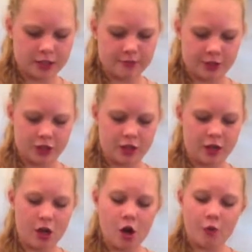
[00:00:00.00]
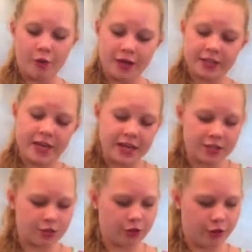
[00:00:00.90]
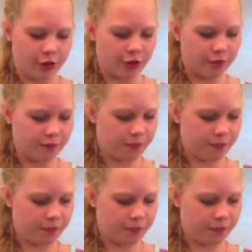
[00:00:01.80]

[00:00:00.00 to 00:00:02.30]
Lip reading: especially when it tastes so good.